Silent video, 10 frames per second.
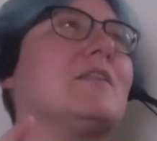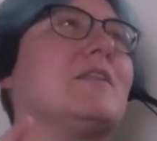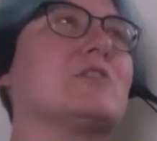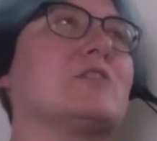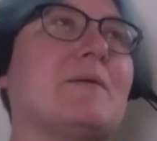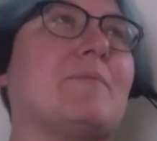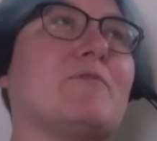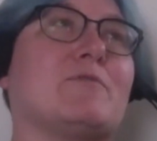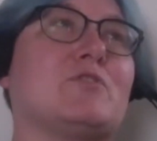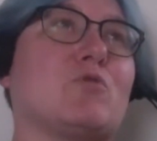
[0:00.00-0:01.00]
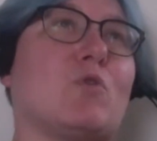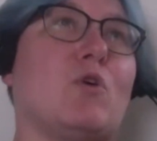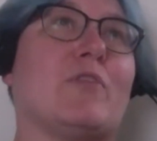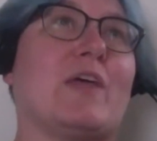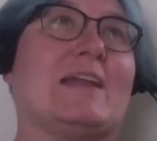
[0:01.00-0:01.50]
There's a type of
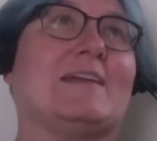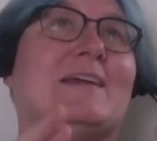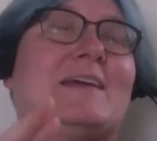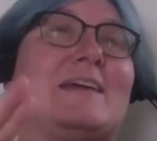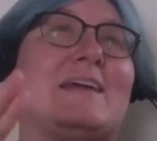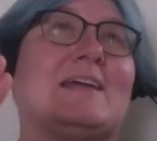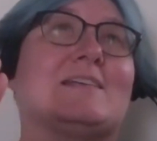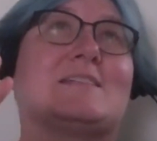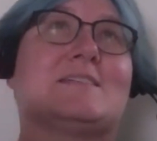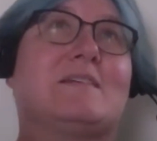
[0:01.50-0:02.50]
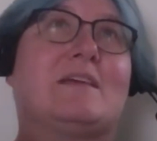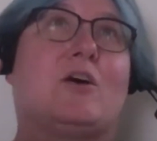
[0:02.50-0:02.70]
troll that is,